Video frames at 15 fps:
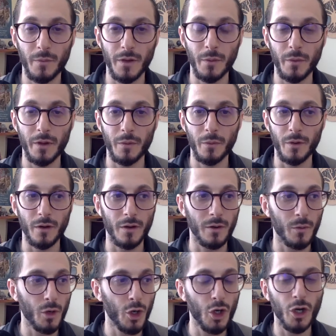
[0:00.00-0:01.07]
We
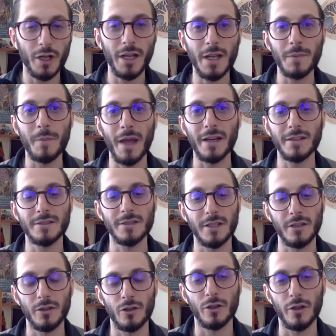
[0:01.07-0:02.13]
were cooking
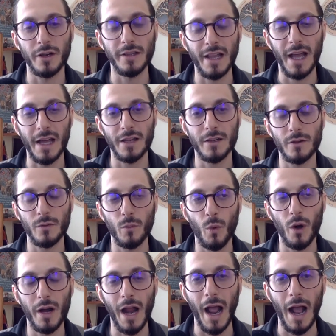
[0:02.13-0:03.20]
medicine during that
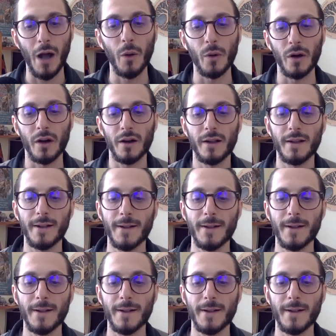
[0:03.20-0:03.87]
1 hour,